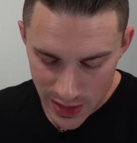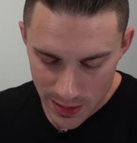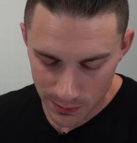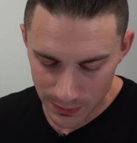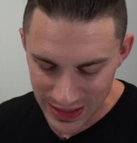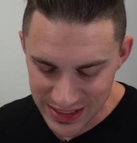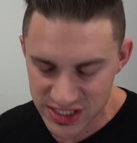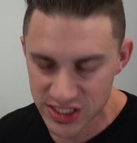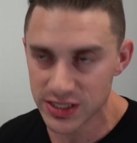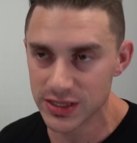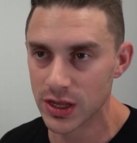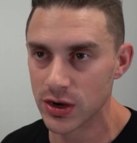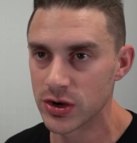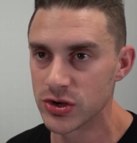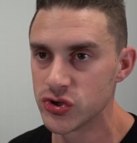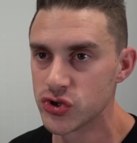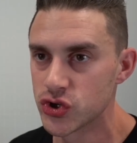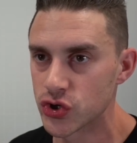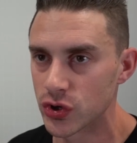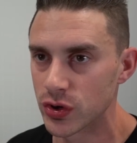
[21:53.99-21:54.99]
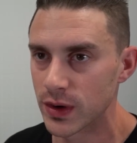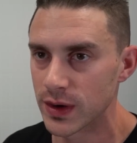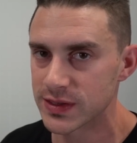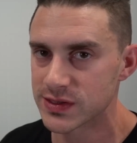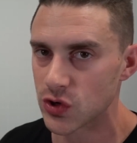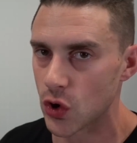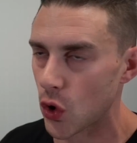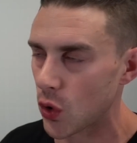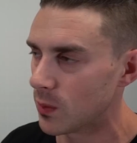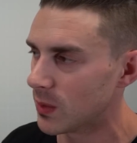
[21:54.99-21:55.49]
Muscular
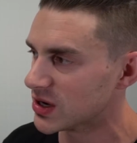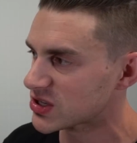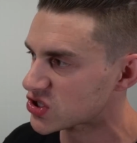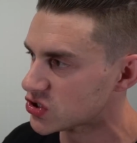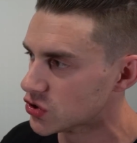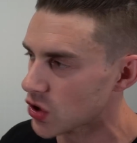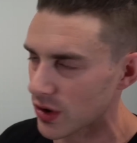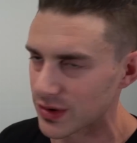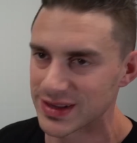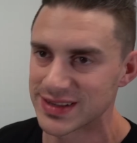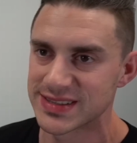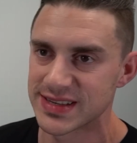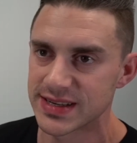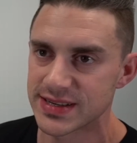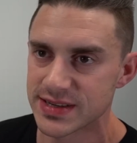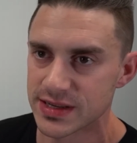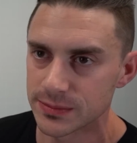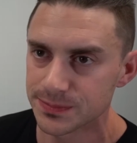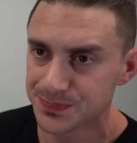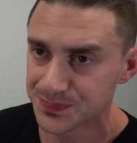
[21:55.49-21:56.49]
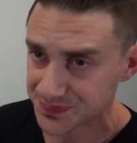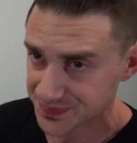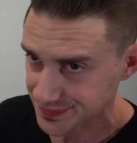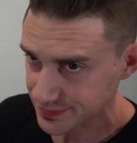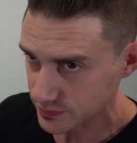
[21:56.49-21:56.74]
endurance, almost non-existent.